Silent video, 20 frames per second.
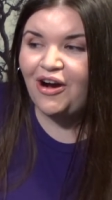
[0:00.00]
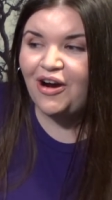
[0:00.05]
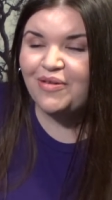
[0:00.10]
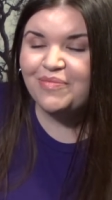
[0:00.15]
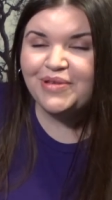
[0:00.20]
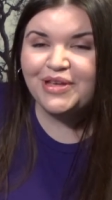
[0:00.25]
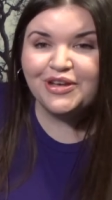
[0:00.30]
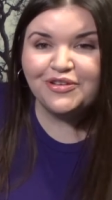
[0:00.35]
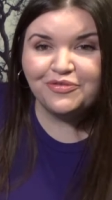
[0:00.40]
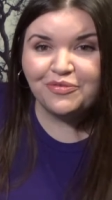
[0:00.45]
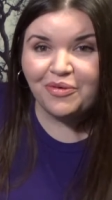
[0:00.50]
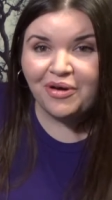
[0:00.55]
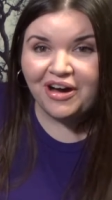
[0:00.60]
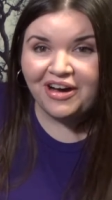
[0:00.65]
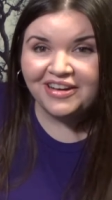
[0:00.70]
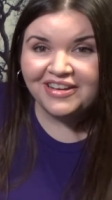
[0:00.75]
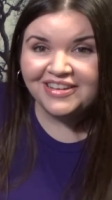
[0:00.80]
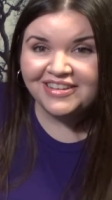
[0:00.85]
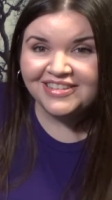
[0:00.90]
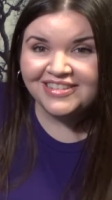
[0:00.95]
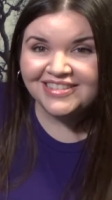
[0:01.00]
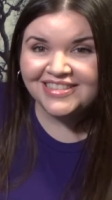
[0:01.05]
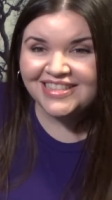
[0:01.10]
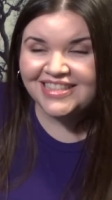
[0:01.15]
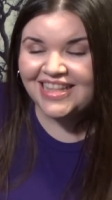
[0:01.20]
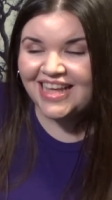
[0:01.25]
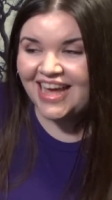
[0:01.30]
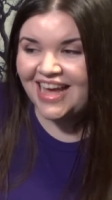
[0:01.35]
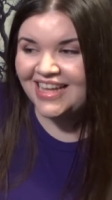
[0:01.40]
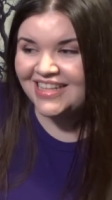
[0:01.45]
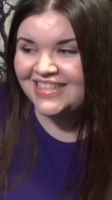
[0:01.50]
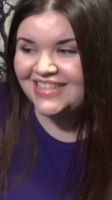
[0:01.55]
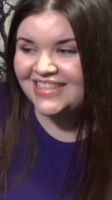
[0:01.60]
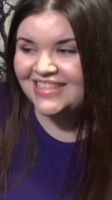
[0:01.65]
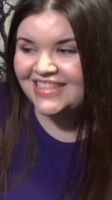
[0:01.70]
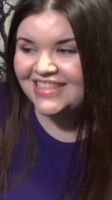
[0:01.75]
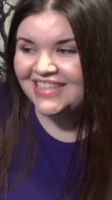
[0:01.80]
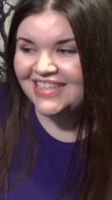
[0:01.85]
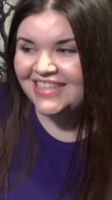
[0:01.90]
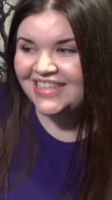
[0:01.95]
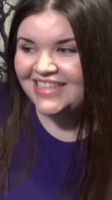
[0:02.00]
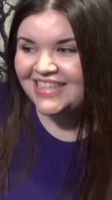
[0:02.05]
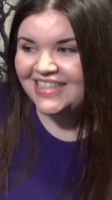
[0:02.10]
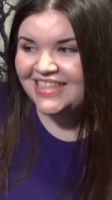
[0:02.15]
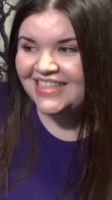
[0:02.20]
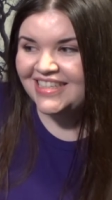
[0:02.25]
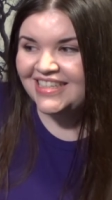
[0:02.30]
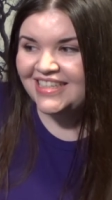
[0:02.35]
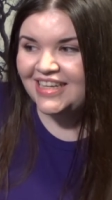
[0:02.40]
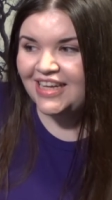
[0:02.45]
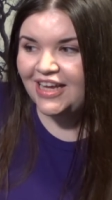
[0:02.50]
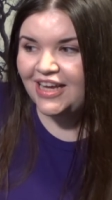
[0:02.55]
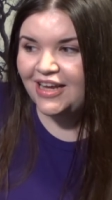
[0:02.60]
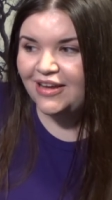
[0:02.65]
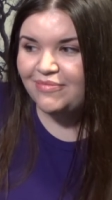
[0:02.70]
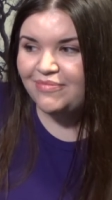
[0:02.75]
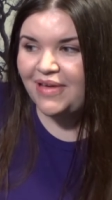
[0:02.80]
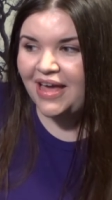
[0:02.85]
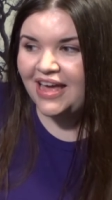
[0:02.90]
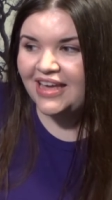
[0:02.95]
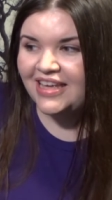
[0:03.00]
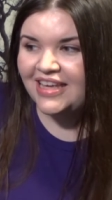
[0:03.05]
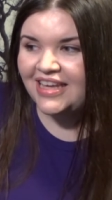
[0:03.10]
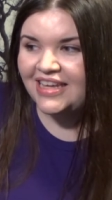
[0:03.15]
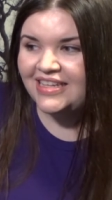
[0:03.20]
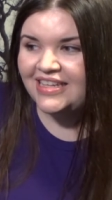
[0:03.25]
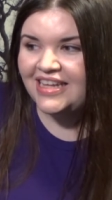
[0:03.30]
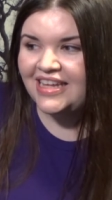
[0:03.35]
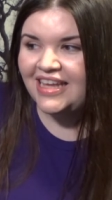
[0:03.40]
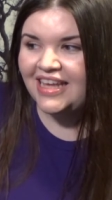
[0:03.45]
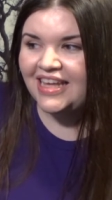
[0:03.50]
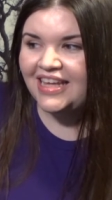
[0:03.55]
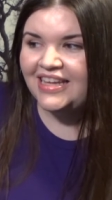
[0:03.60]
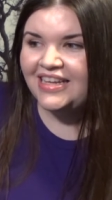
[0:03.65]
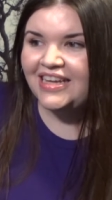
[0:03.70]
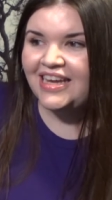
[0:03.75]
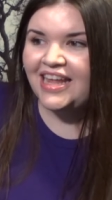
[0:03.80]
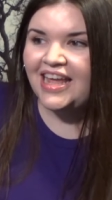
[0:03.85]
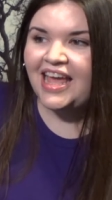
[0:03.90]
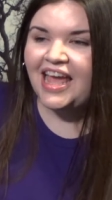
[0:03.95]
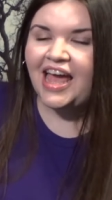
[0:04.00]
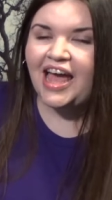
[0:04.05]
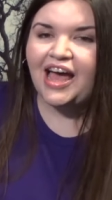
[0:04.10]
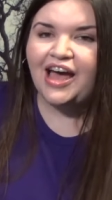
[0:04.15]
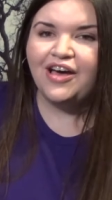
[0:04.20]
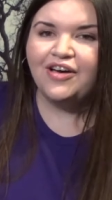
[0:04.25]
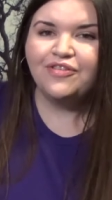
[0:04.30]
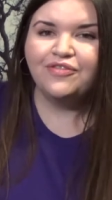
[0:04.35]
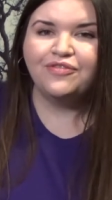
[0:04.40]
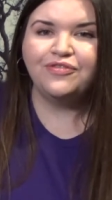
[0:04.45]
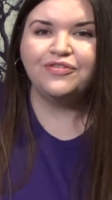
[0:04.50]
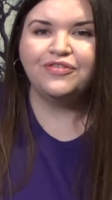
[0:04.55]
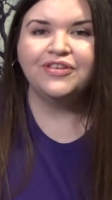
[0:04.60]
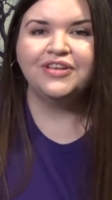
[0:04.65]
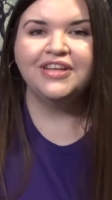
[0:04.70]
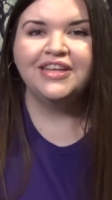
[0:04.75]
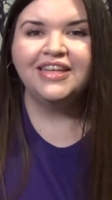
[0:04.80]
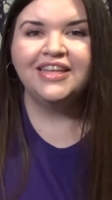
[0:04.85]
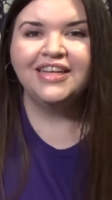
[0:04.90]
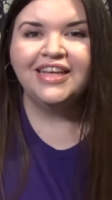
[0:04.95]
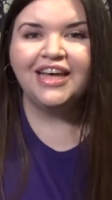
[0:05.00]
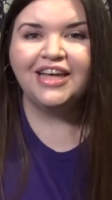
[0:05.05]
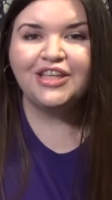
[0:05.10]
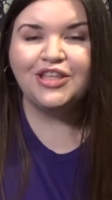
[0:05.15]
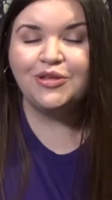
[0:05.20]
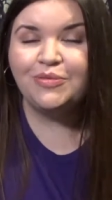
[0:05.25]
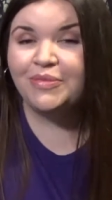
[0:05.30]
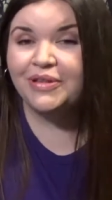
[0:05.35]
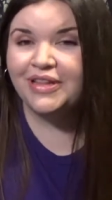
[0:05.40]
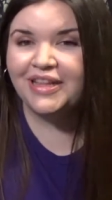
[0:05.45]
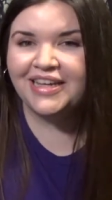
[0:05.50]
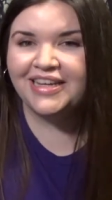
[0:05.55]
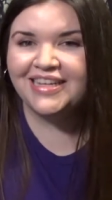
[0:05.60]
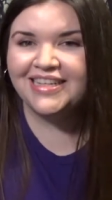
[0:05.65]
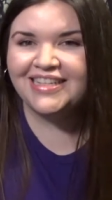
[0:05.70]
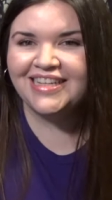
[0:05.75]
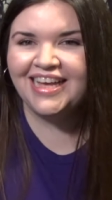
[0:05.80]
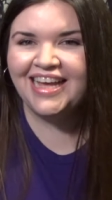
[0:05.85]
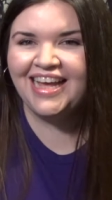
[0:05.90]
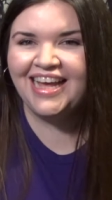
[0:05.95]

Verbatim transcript: army of walkers that uh, Maggie and Negan have accumulated.